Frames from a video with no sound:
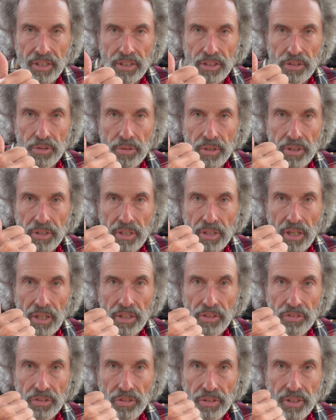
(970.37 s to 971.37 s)
You can
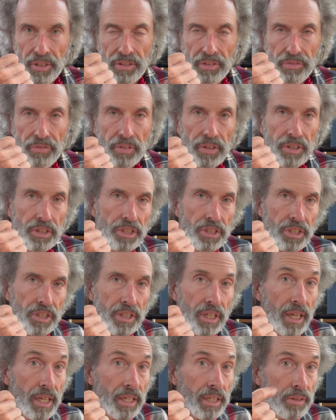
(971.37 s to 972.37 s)
isolate the
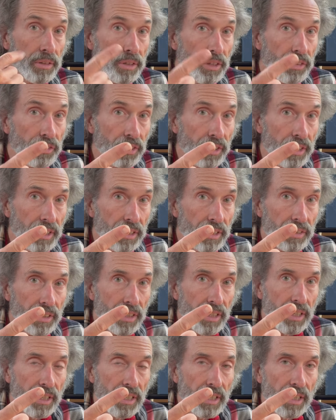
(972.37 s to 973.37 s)
function and elicit it,